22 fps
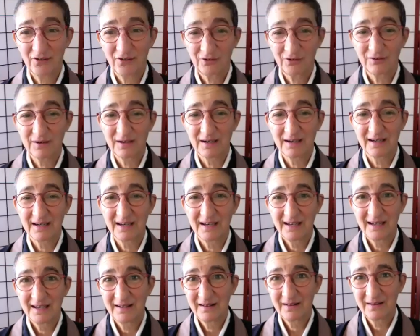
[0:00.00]
student,
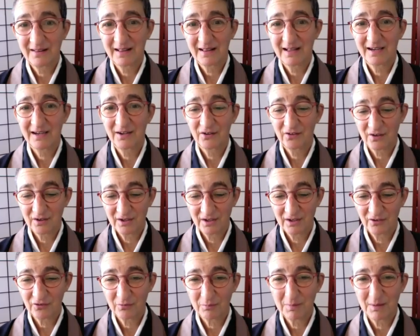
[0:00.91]
that is in
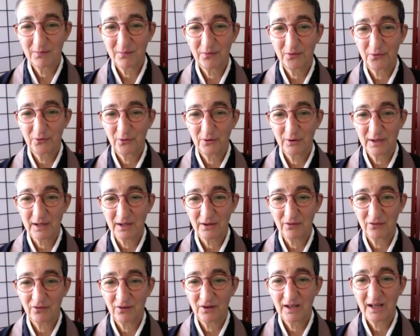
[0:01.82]
his
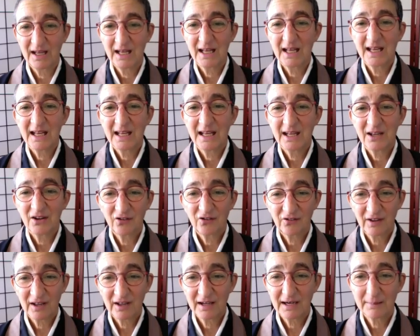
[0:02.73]
mid-30s, he
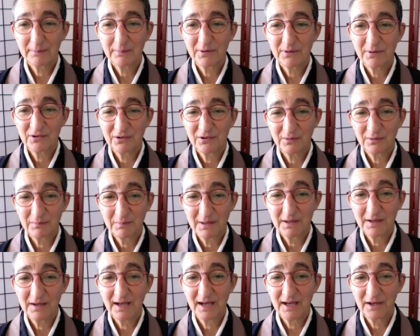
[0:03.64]
stayed up until
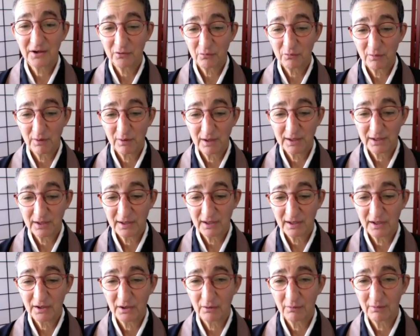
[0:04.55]
midnight or 1
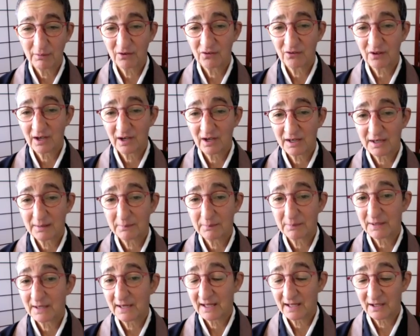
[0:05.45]
and always got up
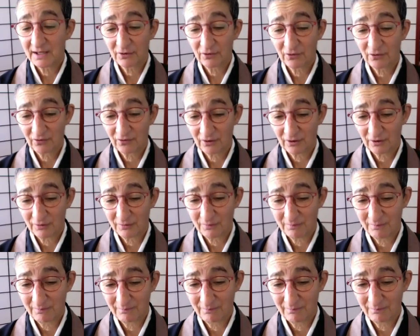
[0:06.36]
at 8 or so.